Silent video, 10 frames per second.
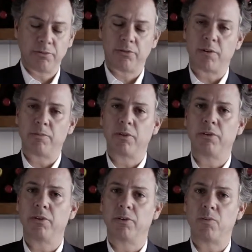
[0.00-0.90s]
from
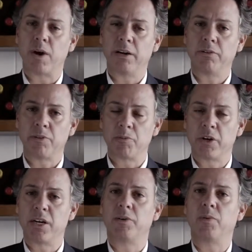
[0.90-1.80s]
the wine, from the
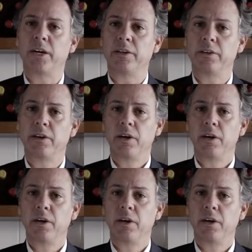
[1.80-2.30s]
clear wine,